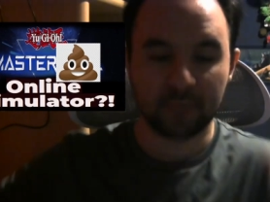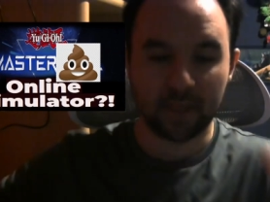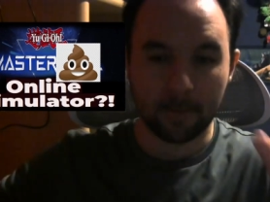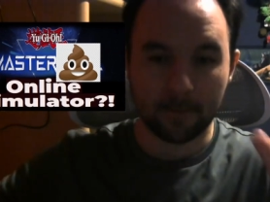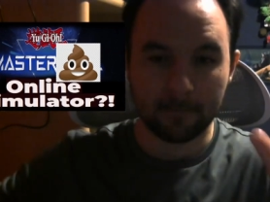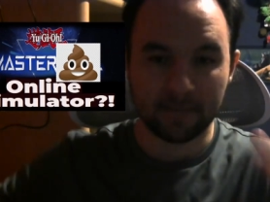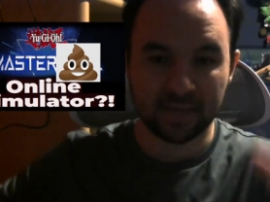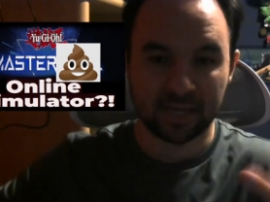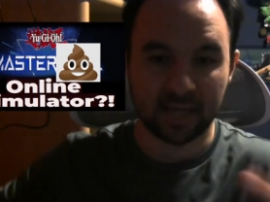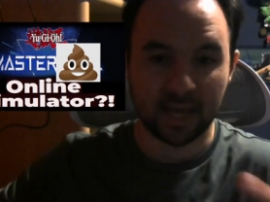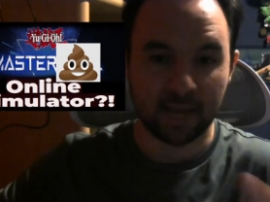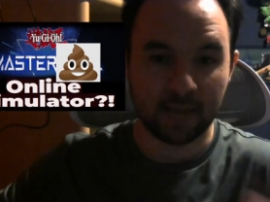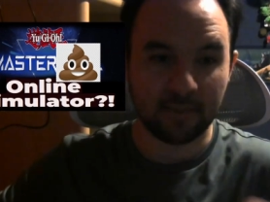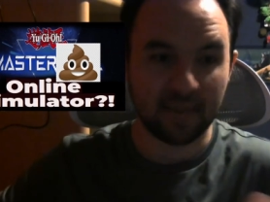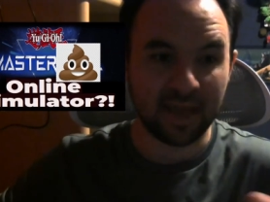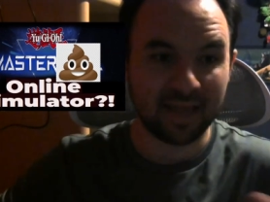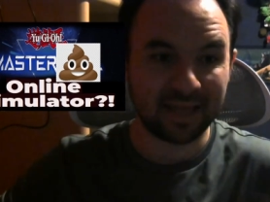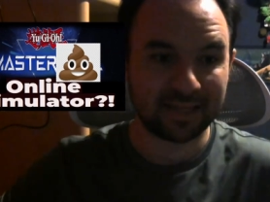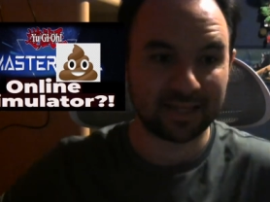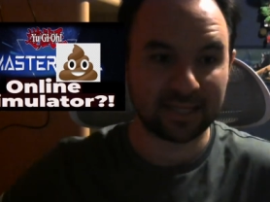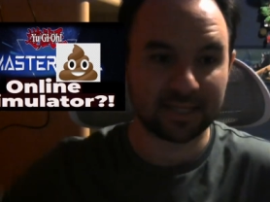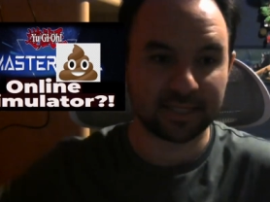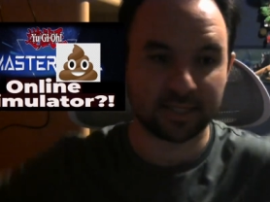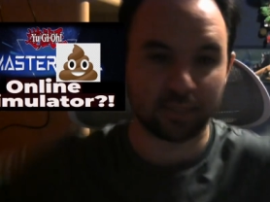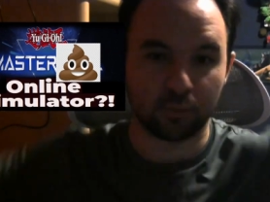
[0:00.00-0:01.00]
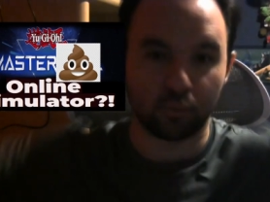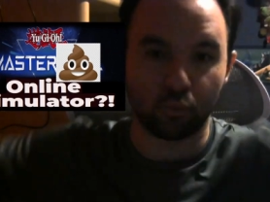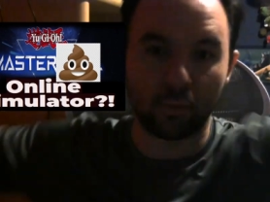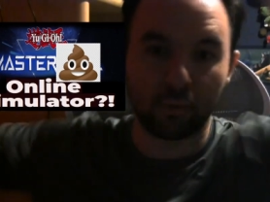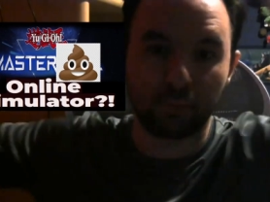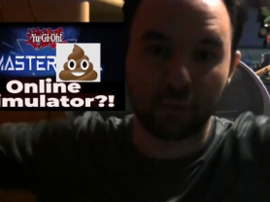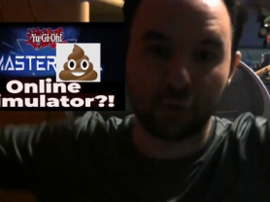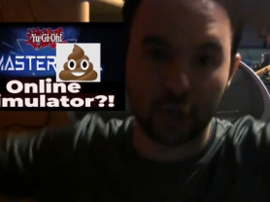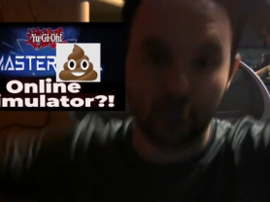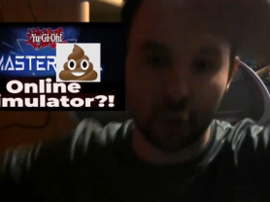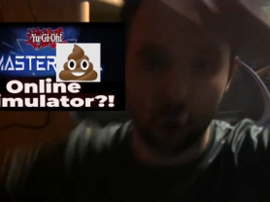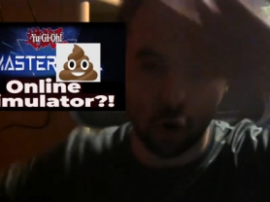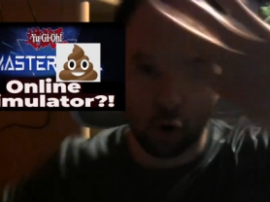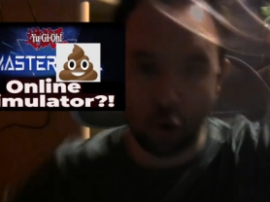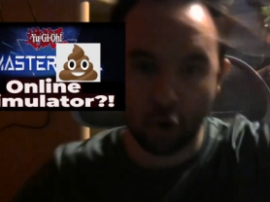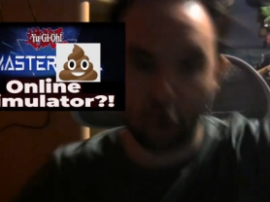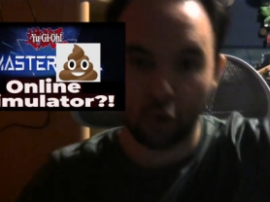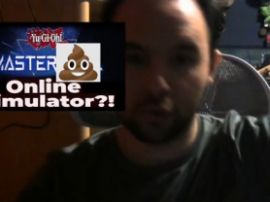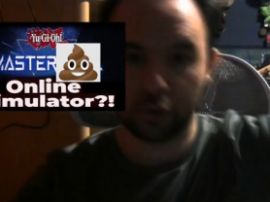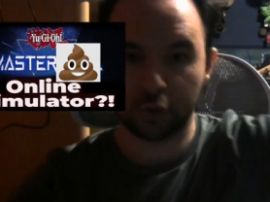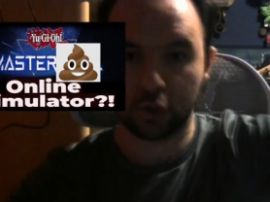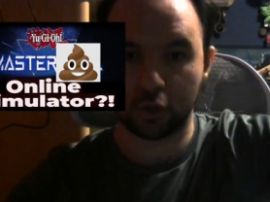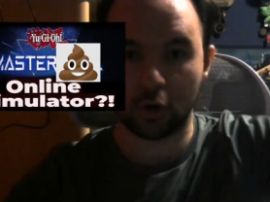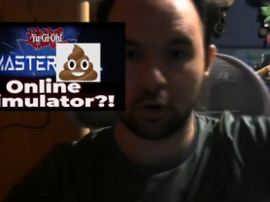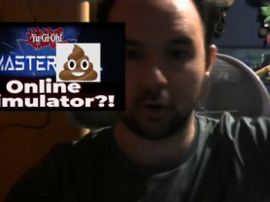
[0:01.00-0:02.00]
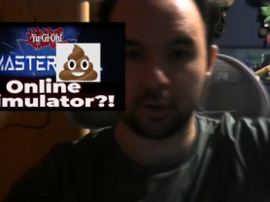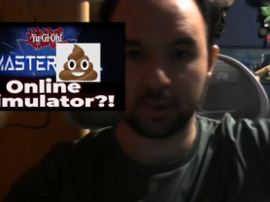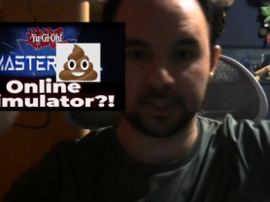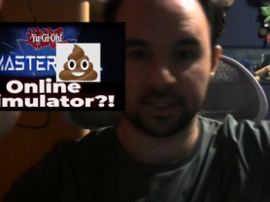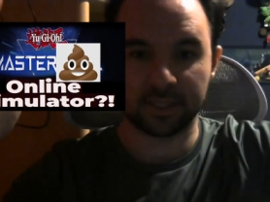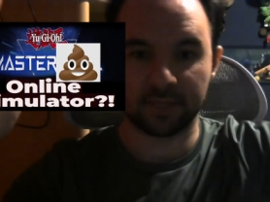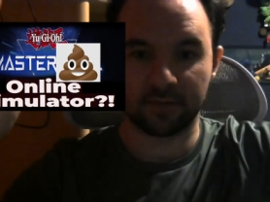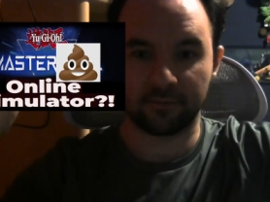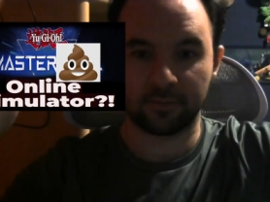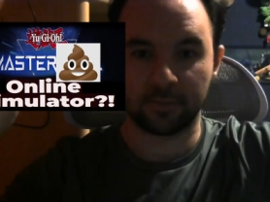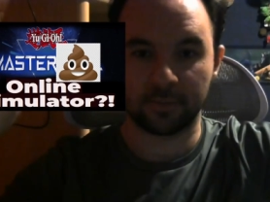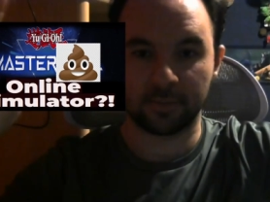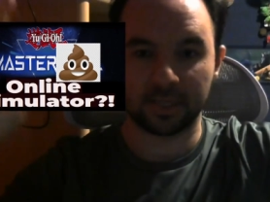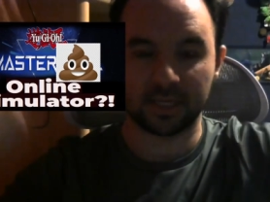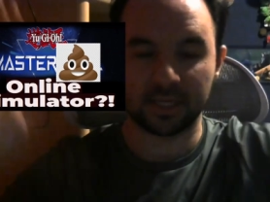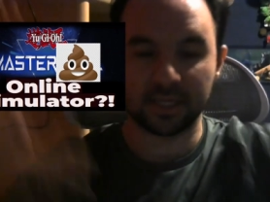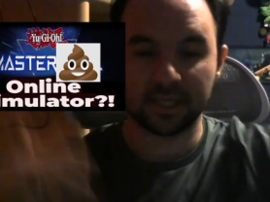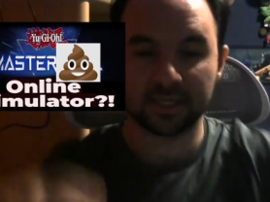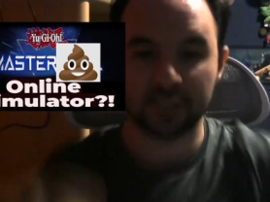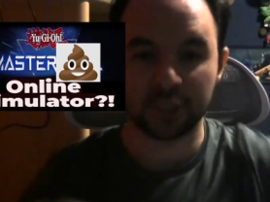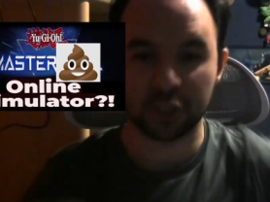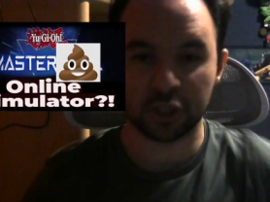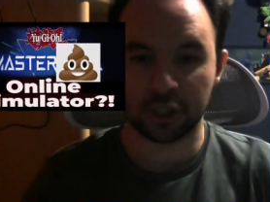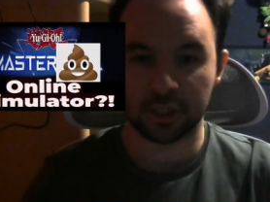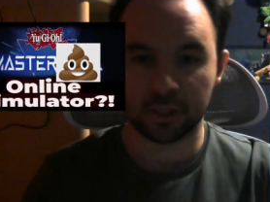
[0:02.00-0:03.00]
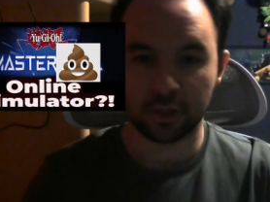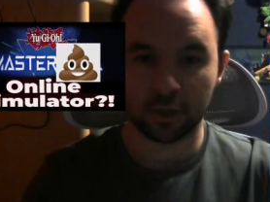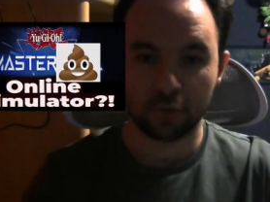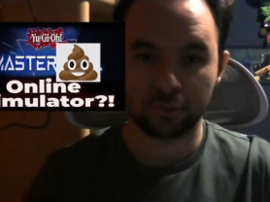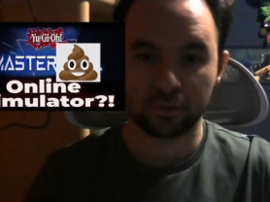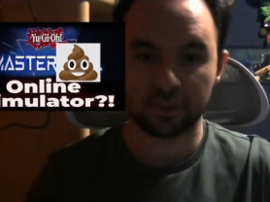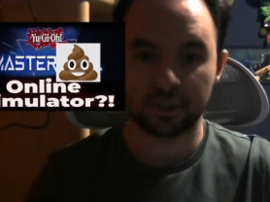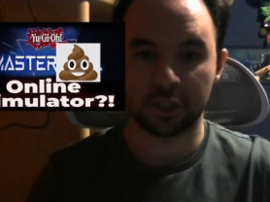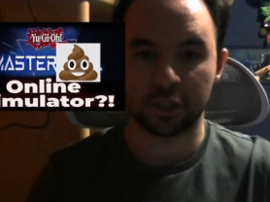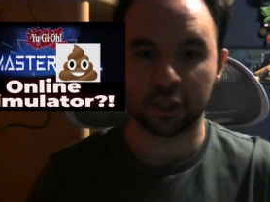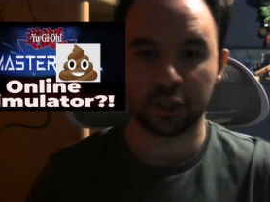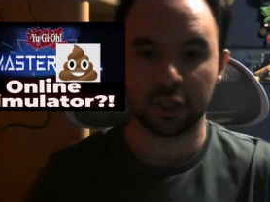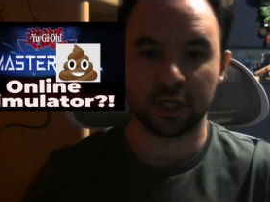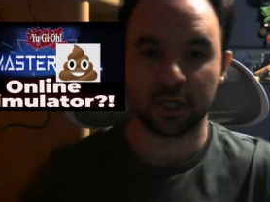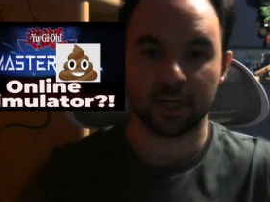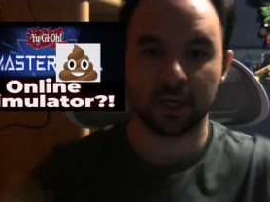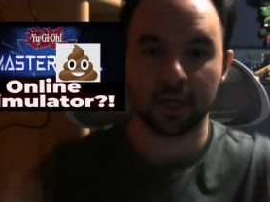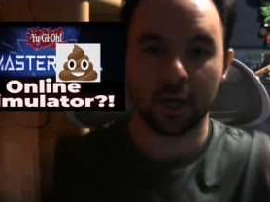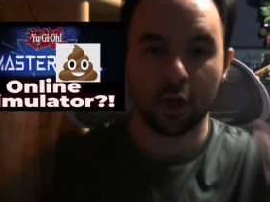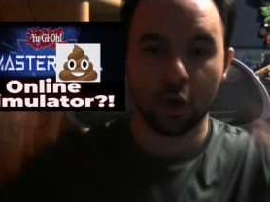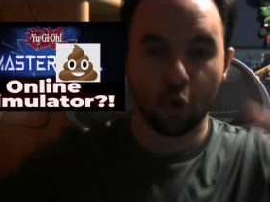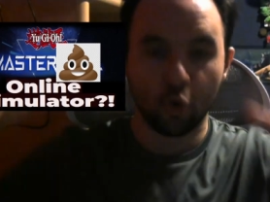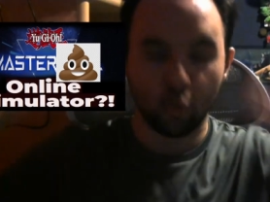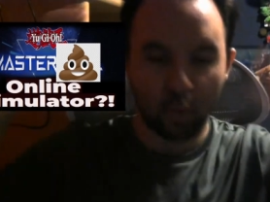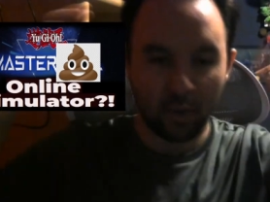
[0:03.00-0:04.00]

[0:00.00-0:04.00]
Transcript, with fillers: became, hey, listen, we're putting all the cards in from the TCG and the OCG.